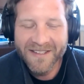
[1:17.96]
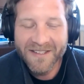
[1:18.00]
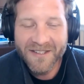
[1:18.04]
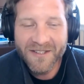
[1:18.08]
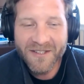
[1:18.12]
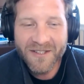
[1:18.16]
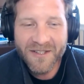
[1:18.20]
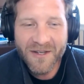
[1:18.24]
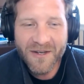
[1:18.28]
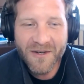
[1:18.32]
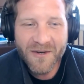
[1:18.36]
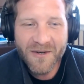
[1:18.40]

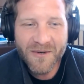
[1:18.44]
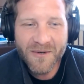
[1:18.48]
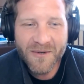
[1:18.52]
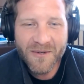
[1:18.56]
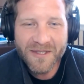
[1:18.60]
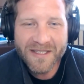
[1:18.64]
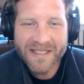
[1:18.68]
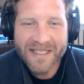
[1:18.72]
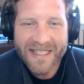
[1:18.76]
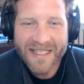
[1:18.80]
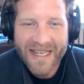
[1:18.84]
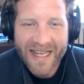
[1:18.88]

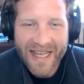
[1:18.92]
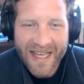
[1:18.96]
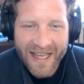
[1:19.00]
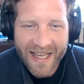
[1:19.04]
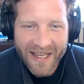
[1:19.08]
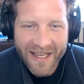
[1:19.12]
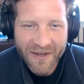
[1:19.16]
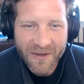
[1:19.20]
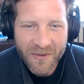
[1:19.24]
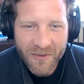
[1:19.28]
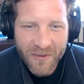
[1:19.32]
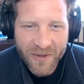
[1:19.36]
So
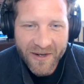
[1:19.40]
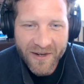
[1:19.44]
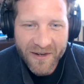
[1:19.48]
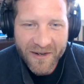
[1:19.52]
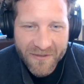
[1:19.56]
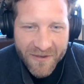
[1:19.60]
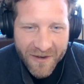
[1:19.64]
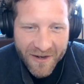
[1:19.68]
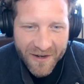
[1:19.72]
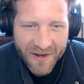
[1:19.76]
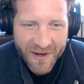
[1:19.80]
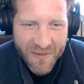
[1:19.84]
today we
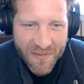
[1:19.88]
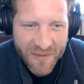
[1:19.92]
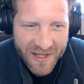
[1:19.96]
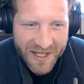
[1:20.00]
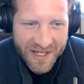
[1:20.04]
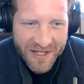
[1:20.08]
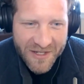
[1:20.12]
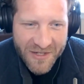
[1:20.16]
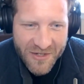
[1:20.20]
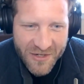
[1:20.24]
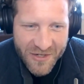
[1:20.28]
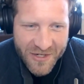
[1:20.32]
are very
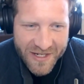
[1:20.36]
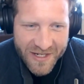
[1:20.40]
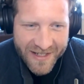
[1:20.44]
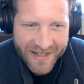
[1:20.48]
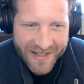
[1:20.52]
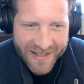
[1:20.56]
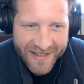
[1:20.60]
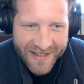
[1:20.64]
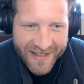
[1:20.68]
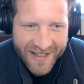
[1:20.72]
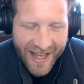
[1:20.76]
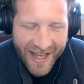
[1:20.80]
pleased
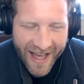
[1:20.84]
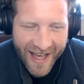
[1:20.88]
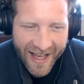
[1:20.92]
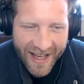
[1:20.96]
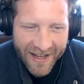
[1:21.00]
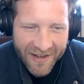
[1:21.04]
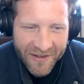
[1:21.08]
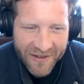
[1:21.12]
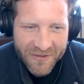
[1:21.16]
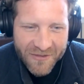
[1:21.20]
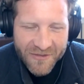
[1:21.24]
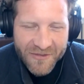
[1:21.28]
to
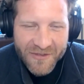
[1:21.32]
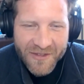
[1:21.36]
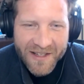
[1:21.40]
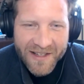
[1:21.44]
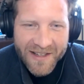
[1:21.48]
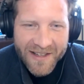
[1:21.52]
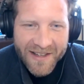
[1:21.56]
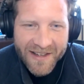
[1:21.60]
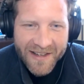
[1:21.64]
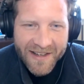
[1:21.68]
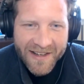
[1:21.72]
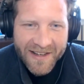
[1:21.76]
have
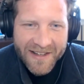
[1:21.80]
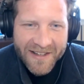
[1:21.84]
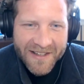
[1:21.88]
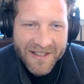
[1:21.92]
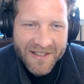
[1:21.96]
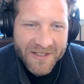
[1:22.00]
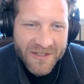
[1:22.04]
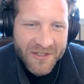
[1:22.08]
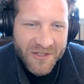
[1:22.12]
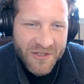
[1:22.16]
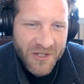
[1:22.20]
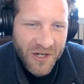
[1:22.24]

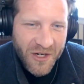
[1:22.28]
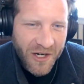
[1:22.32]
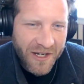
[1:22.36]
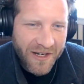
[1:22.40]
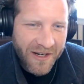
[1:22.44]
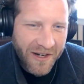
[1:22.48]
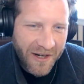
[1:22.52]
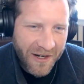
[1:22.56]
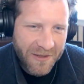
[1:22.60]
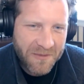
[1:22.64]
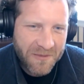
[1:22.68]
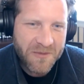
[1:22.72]

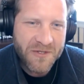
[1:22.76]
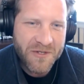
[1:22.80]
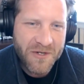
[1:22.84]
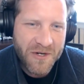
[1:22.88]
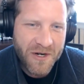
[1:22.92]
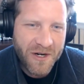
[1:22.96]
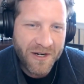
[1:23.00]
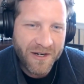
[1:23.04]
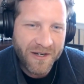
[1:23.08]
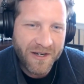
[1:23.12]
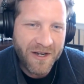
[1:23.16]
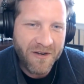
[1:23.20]
John
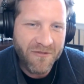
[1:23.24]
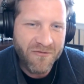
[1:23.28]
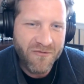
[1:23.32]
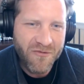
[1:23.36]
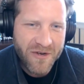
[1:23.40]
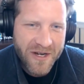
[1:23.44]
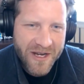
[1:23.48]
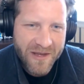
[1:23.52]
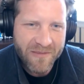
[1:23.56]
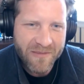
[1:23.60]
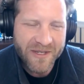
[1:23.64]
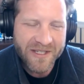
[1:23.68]
Armstrong of
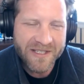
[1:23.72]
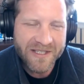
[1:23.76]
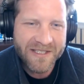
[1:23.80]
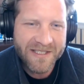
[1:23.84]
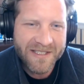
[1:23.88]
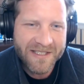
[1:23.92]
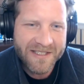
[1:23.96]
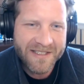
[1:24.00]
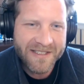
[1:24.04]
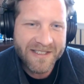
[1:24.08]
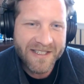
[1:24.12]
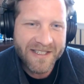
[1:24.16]

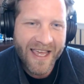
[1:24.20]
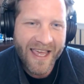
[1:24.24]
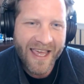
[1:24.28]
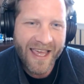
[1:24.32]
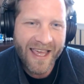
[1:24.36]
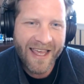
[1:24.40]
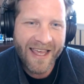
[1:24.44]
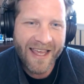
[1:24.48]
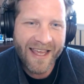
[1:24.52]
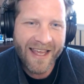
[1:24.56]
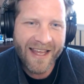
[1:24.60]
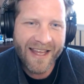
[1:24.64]
Reibus.
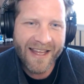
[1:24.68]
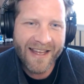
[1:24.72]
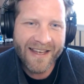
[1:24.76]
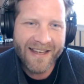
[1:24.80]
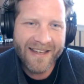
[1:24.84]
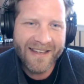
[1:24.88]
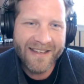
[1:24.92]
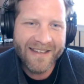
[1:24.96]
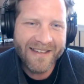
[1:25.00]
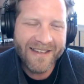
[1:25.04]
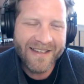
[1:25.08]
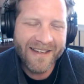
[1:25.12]

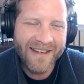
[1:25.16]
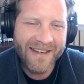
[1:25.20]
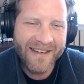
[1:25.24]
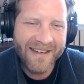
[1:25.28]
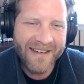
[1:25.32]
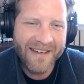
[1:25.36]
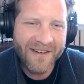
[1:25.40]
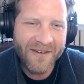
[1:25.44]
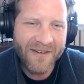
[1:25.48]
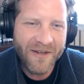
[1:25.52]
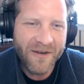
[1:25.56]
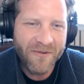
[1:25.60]
And,
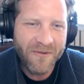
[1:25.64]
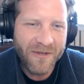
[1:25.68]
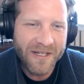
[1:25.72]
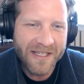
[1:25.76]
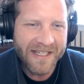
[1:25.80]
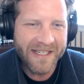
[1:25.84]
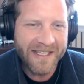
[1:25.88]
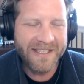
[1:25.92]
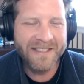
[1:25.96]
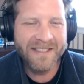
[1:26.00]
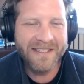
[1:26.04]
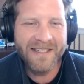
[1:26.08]
he
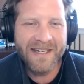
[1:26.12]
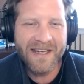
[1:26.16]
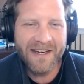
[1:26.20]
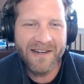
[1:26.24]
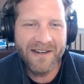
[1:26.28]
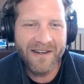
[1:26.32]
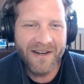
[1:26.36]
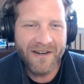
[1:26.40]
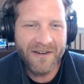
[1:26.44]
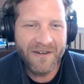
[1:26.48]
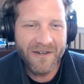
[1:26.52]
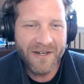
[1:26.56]
really doesn't need
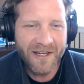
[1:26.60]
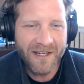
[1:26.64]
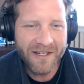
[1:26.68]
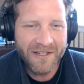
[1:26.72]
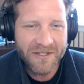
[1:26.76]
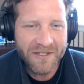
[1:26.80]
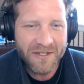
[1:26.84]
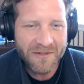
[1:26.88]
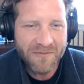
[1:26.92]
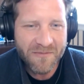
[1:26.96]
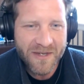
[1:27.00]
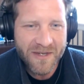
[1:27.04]
an
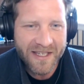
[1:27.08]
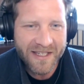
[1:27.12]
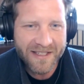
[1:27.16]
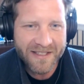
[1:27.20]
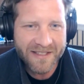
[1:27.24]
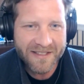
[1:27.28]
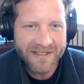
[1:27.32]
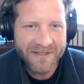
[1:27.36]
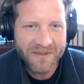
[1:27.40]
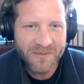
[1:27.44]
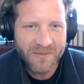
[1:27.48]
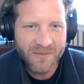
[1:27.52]
introduction
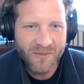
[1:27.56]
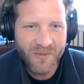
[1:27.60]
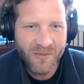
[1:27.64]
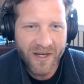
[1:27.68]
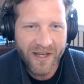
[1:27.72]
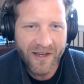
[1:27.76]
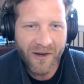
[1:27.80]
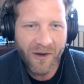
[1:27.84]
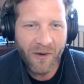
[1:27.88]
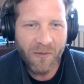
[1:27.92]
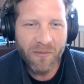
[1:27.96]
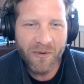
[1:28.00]
because
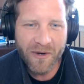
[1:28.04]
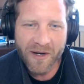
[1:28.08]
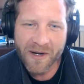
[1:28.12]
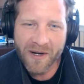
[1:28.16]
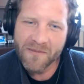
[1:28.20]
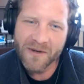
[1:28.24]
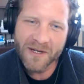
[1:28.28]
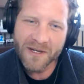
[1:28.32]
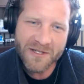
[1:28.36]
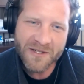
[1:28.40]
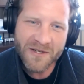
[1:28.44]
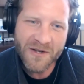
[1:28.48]
we all pretty
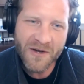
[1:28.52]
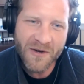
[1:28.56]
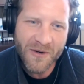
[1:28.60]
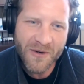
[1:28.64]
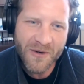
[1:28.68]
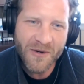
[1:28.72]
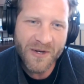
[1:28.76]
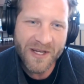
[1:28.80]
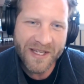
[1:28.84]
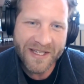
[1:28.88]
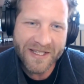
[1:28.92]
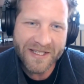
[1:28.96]
much know
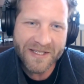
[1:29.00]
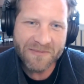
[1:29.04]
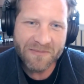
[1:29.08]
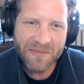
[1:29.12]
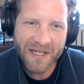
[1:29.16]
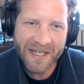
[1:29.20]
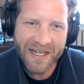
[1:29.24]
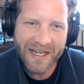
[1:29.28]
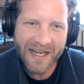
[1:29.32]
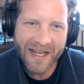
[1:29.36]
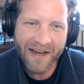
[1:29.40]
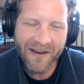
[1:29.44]
who he is
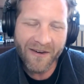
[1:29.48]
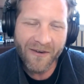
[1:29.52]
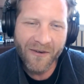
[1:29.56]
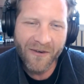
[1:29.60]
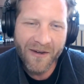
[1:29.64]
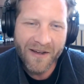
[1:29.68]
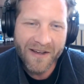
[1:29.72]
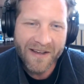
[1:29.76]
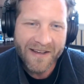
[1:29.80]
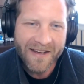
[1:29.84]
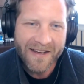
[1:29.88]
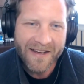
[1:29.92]
by now,